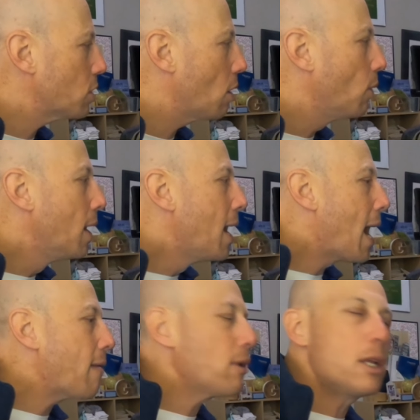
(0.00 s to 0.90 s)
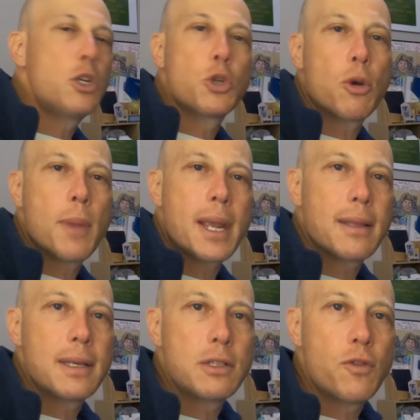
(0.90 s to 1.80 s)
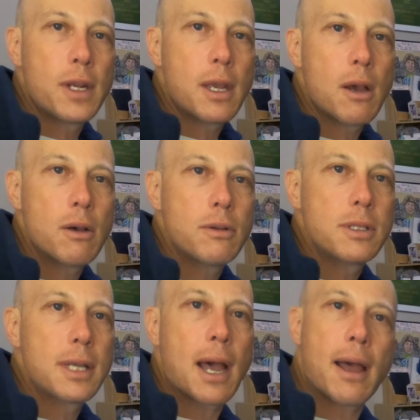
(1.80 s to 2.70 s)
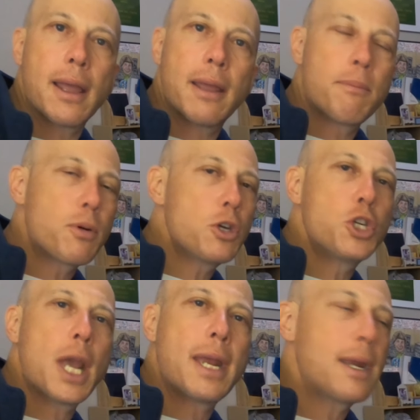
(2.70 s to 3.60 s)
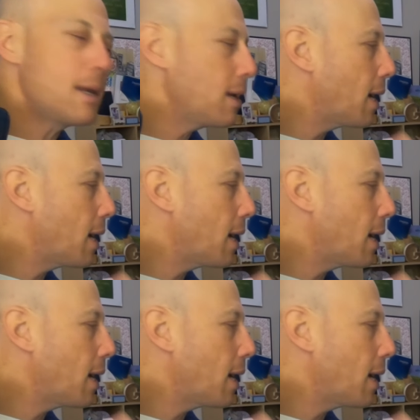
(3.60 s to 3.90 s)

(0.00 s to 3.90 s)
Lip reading: So I really enjoy making these videos. I appreciate it.